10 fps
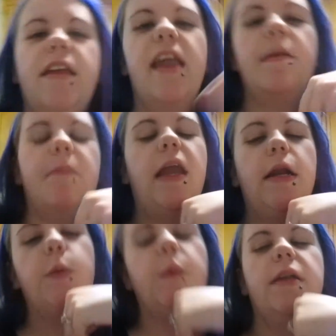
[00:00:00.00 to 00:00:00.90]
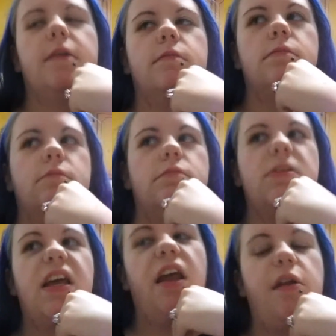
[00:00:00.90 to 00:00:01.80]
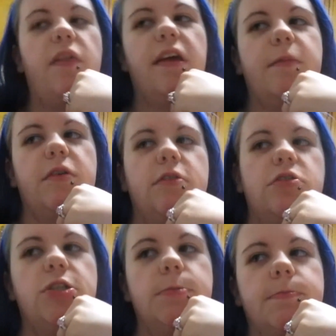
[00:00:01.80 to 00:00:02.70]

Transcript: the campaigner win? Kind of that much.